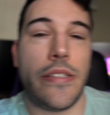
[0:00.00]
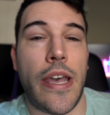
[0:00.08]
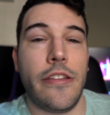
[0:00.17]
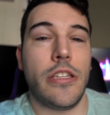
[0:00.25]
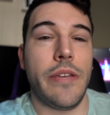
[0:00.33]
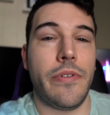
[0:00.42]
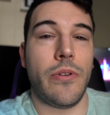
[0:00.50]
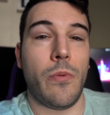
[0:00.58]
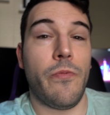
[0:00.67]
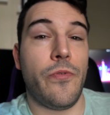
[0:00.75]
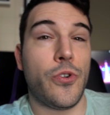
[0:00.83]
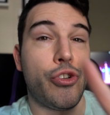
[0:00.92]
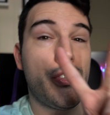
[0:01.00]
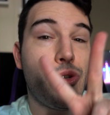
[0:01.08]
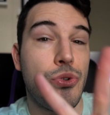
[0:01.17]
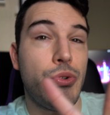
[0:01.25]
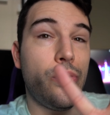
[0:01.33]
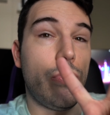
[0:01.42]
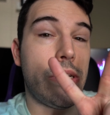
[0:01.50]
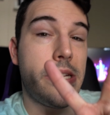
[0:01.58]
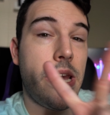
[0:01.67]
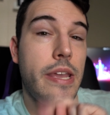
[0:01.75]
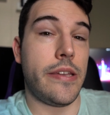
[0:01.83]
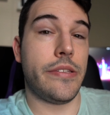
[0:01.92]
sat in the living room for two
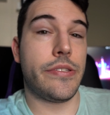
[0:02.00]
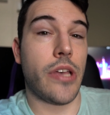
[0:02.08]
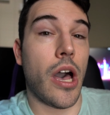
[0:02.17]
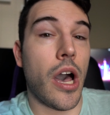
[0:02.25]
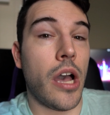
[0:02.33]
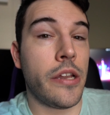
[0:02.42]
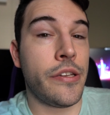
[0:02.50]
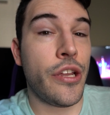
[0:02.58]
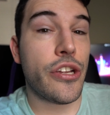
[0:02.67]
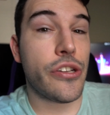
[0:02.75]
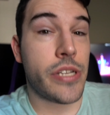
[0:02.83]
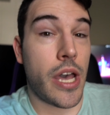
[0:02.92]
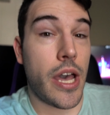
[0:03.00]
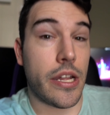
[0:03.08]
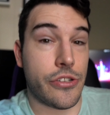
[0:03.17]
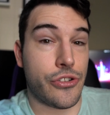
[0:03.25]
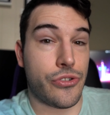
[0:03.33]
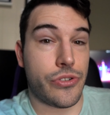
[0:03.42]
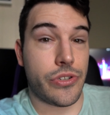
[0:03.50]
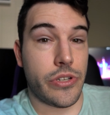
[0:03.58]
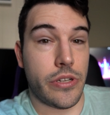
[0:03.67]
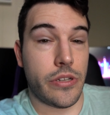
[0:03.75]
days, untouched.